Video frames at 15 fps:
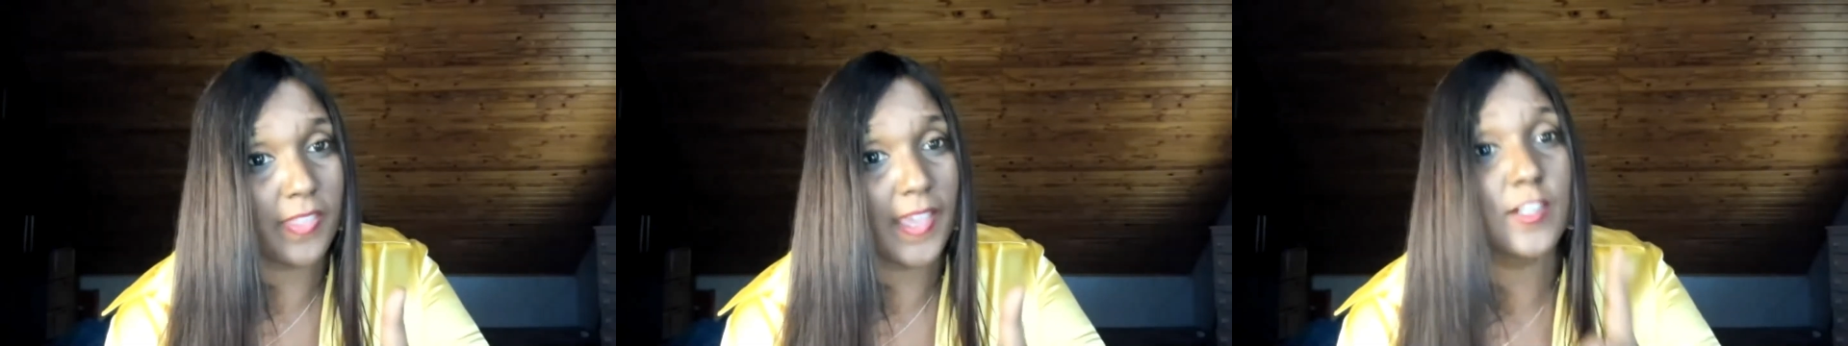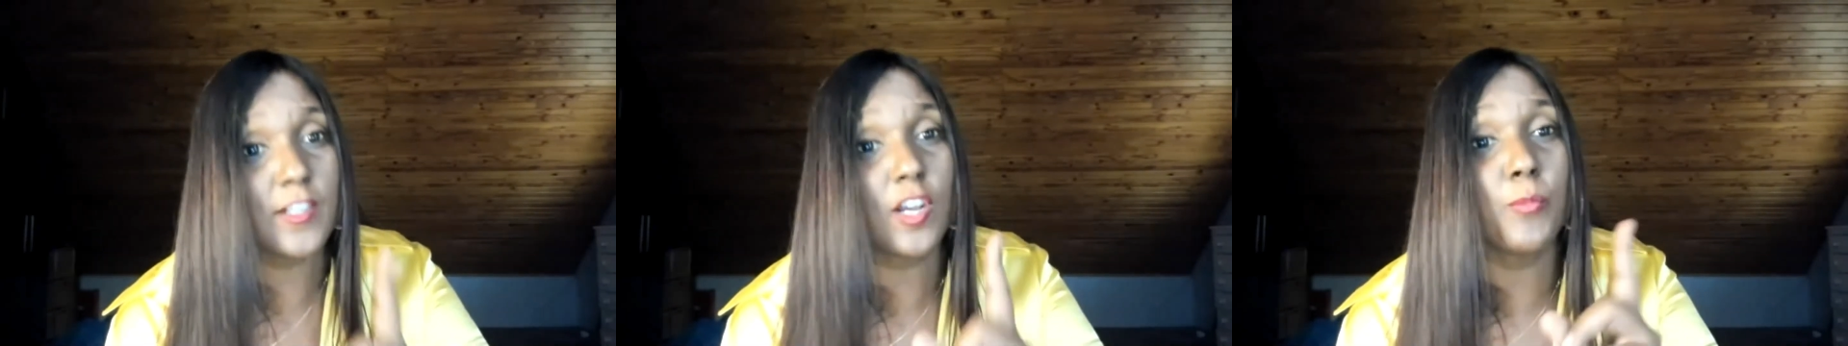
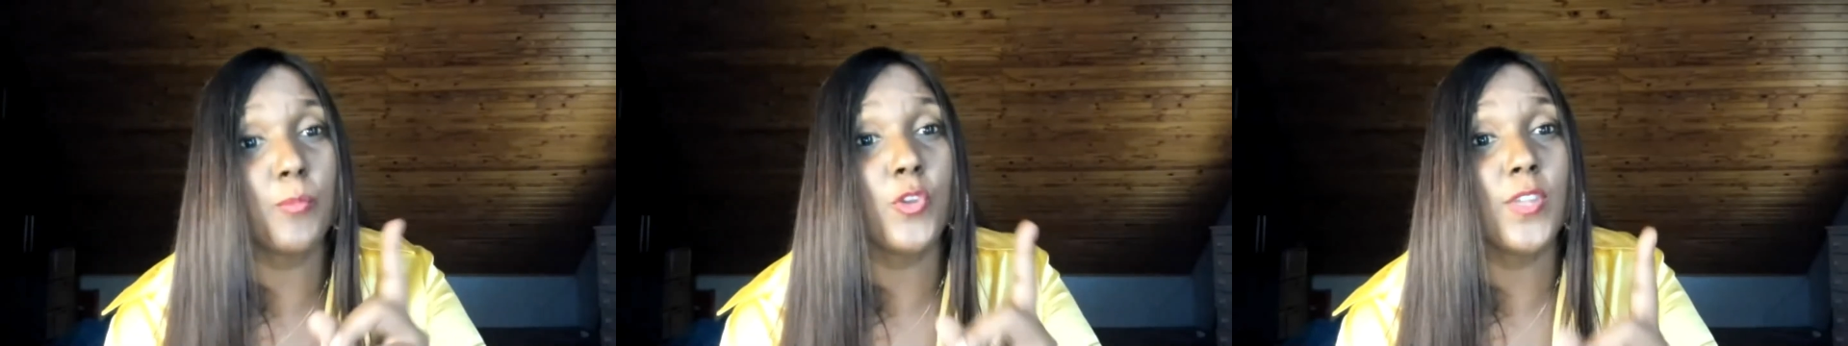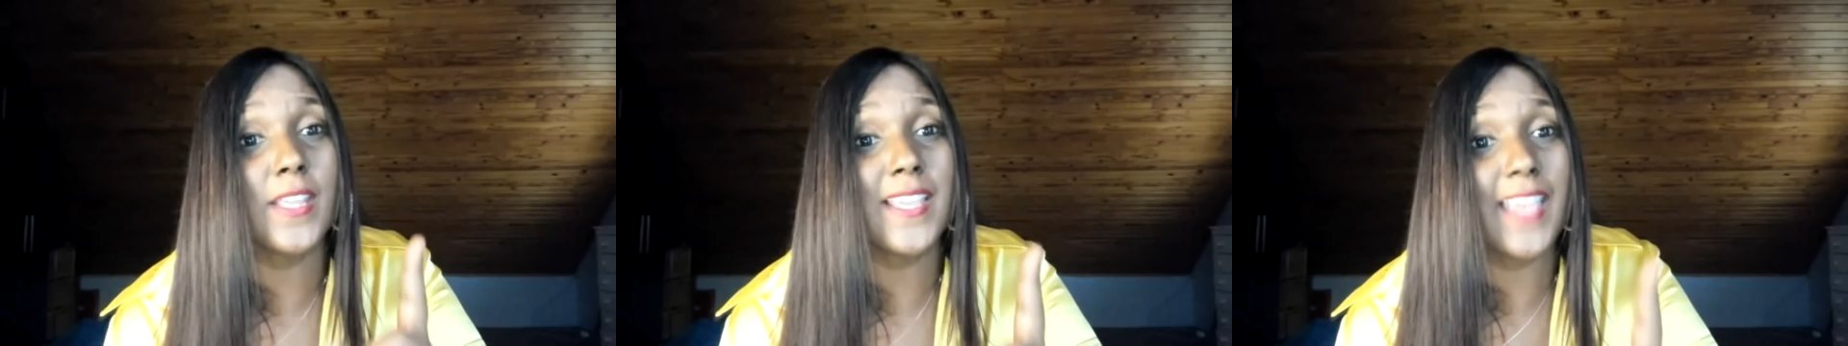and
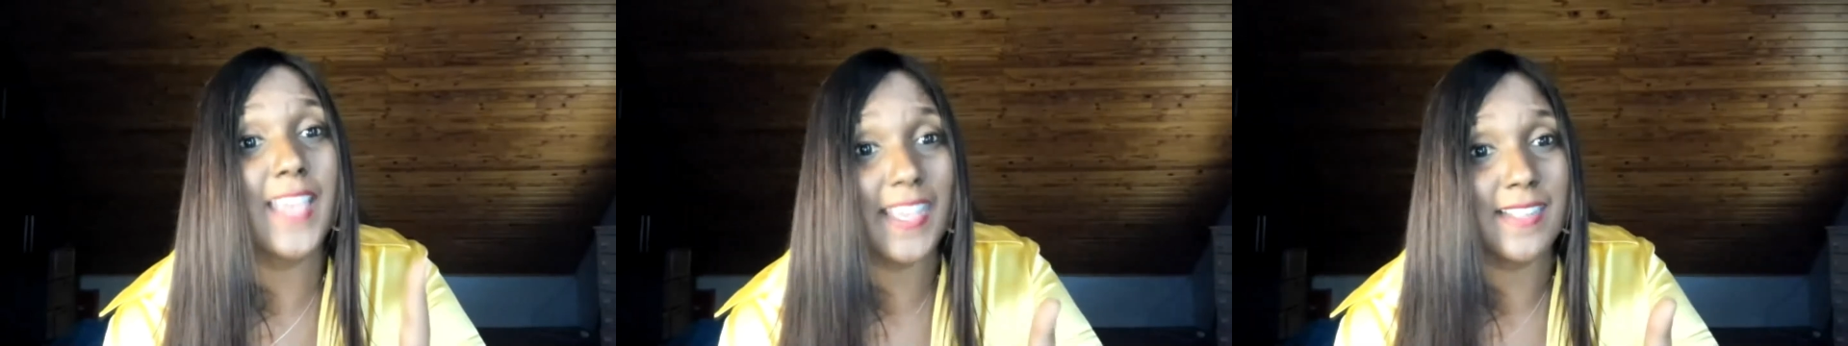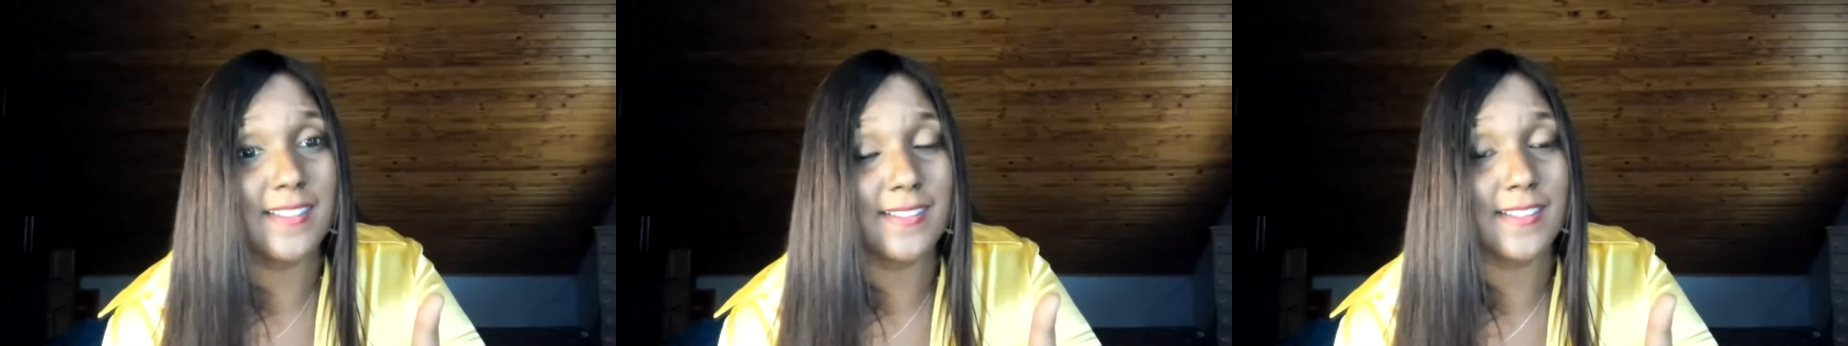
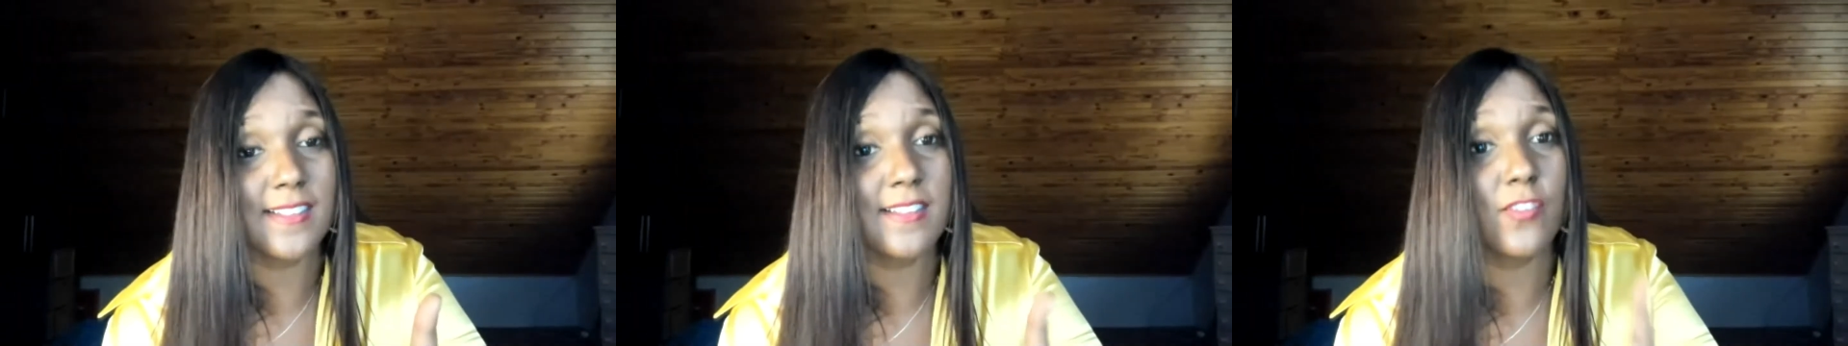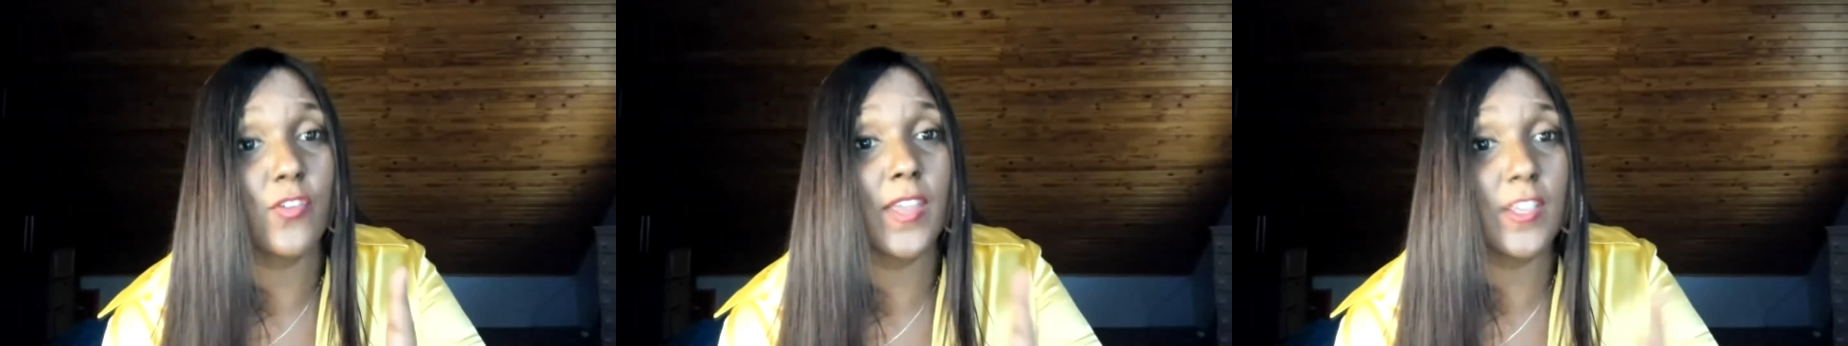communicate
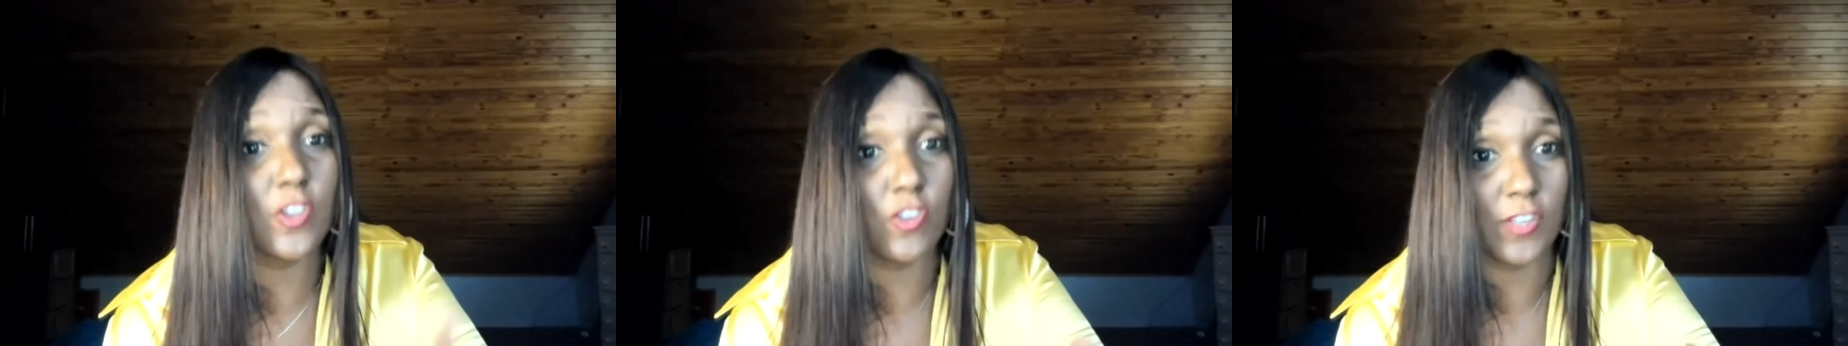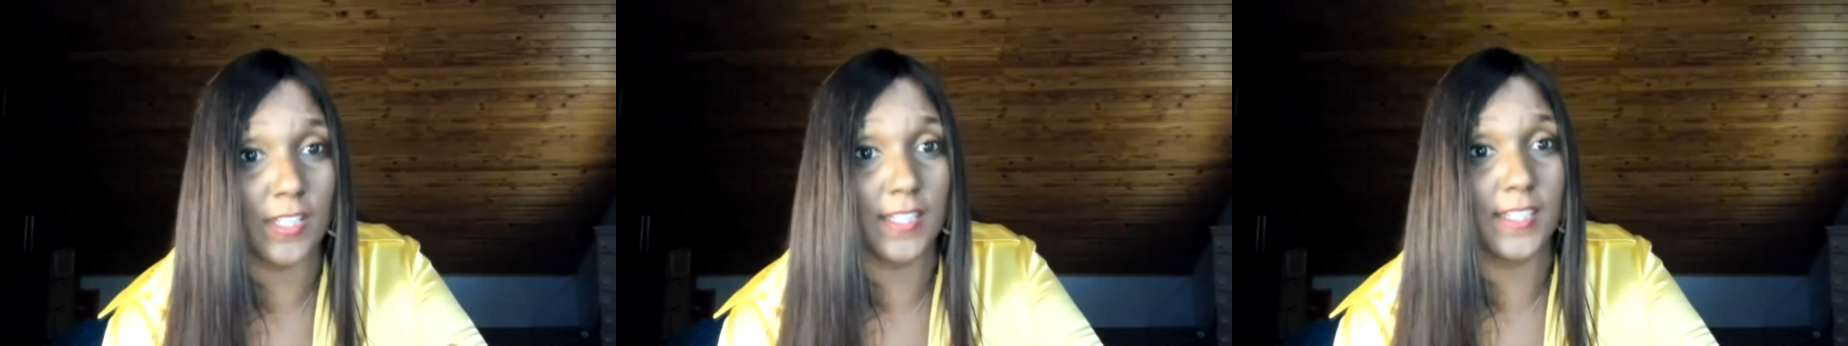it
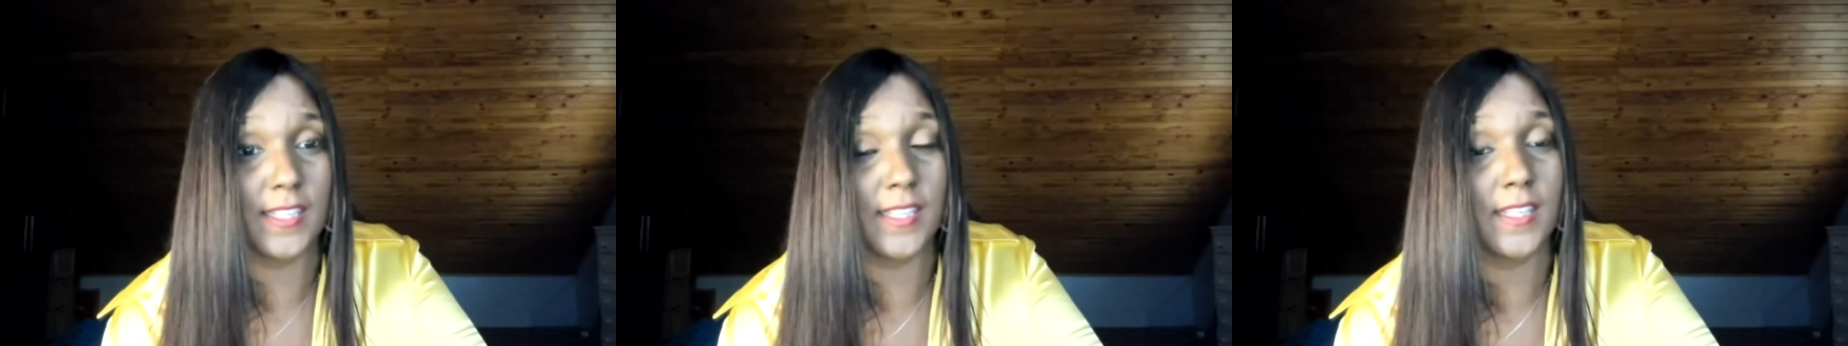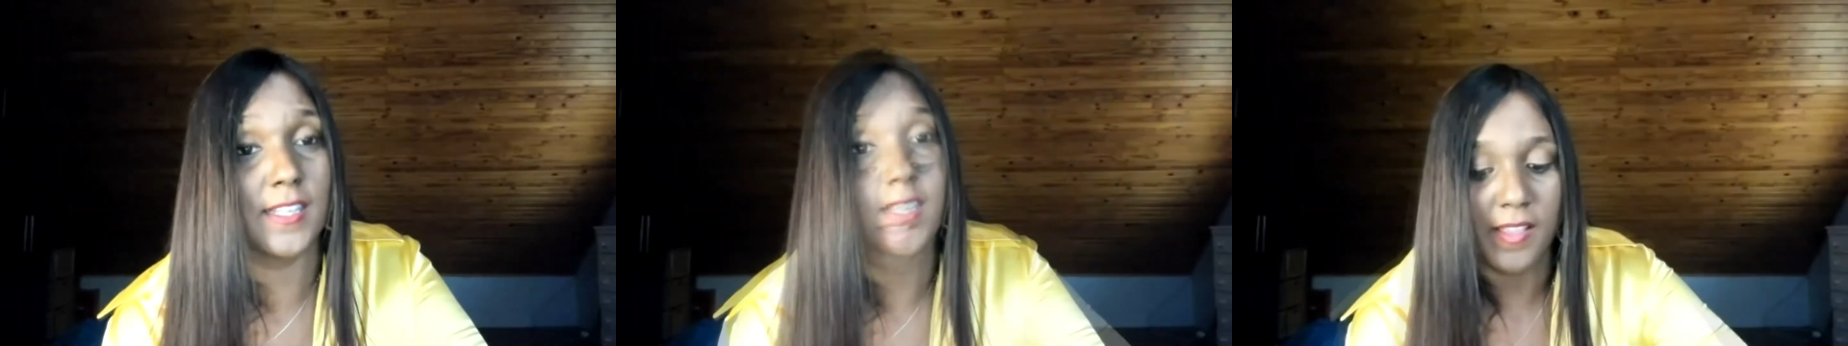
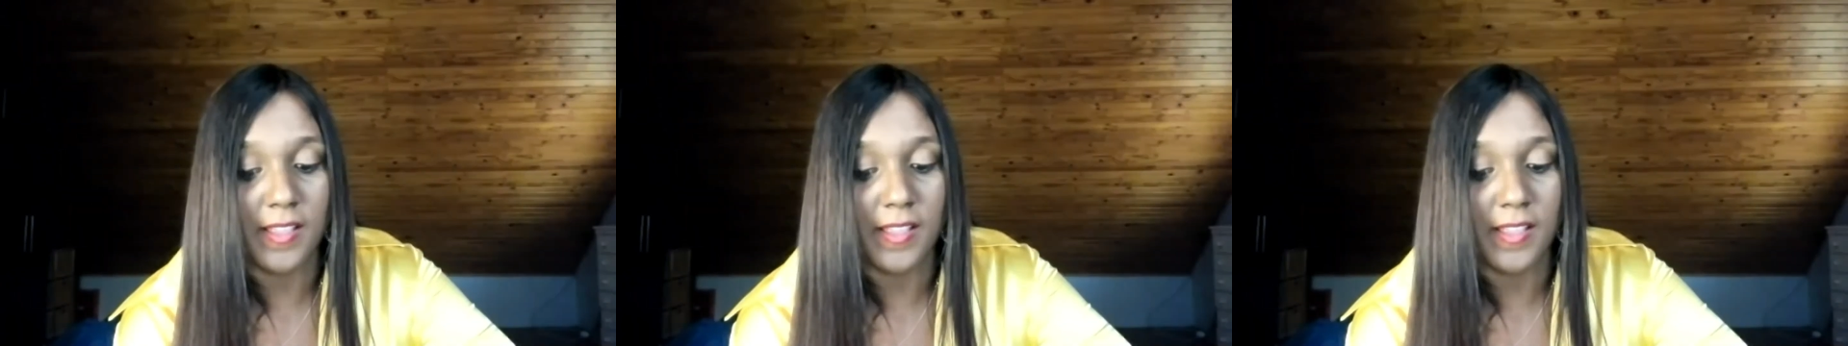regularly.